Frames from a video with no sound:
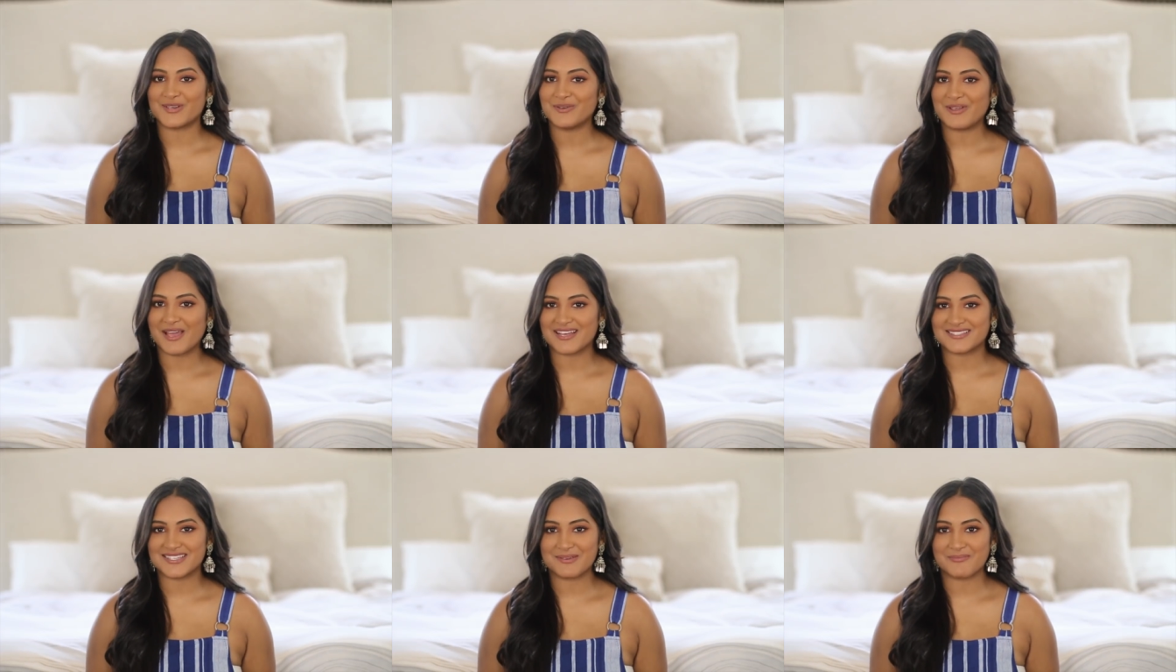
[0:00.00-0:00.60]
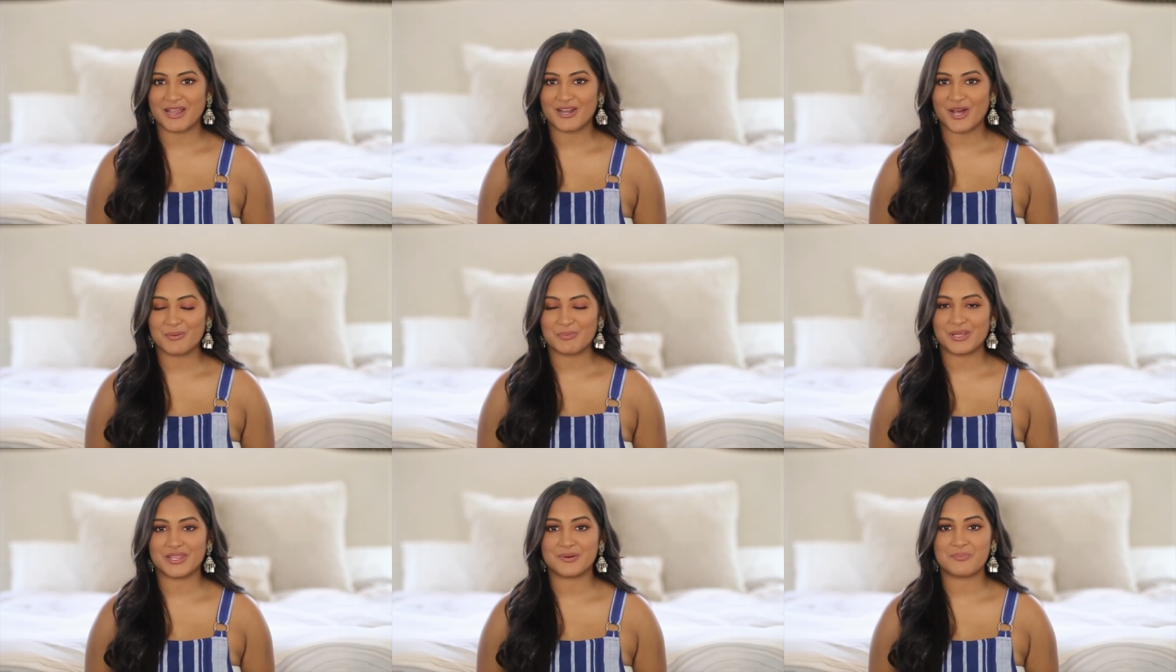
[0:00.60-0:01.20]
So yes, they might
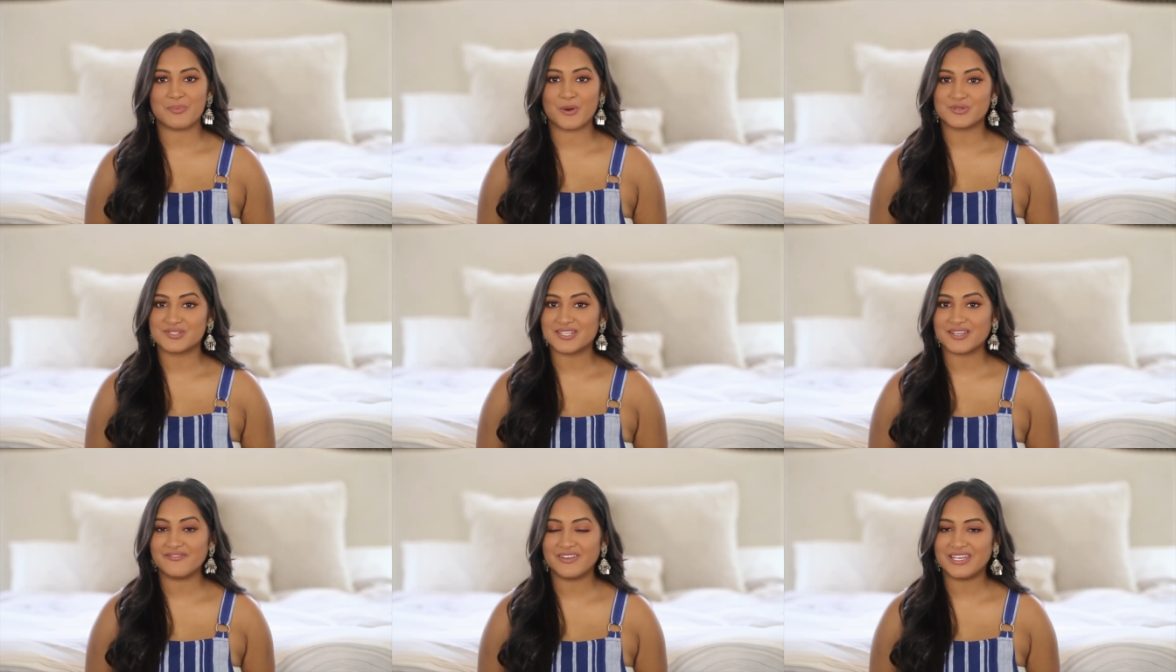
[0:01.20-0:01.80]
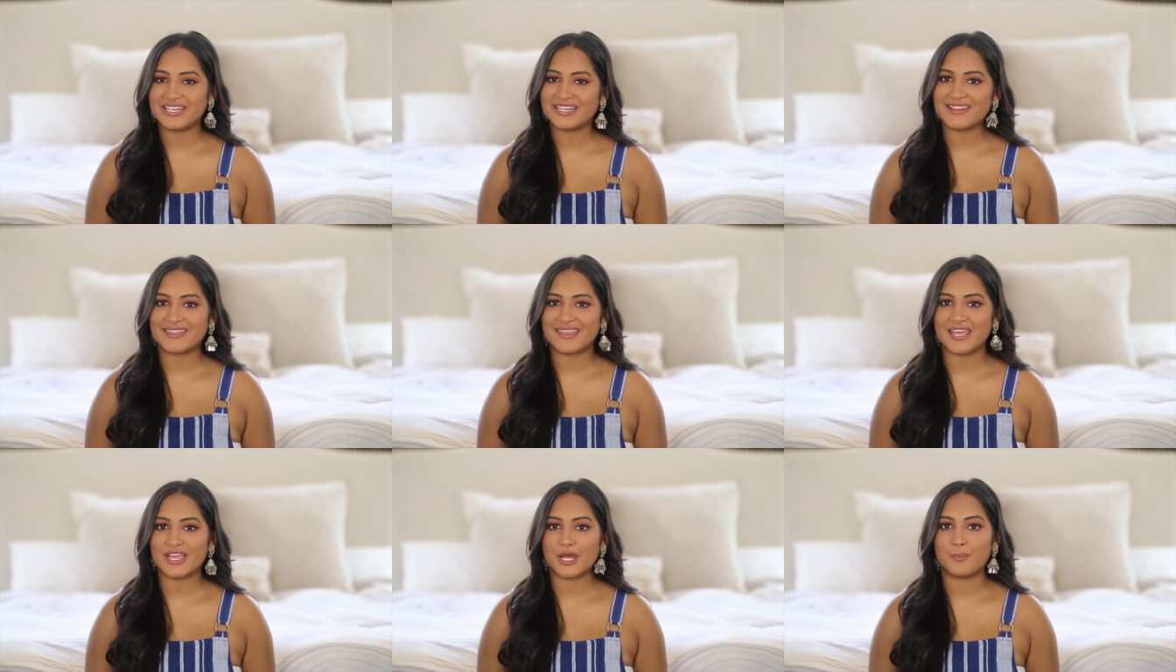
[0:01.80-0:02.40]
not be the most convenient
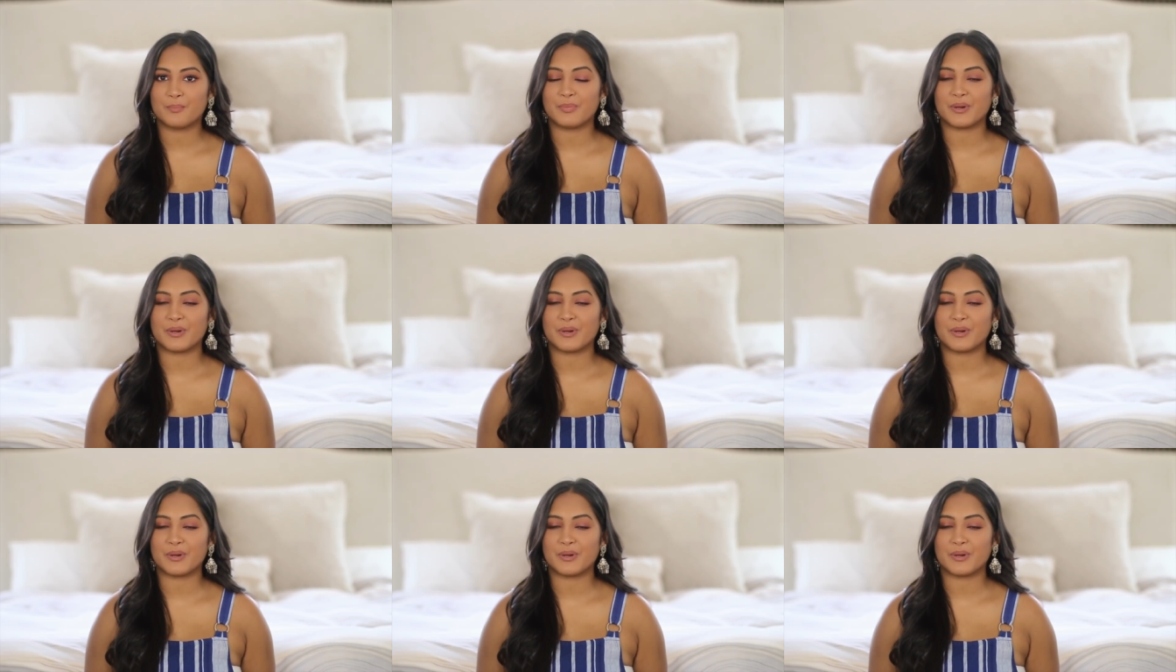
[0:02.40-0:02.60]
thing,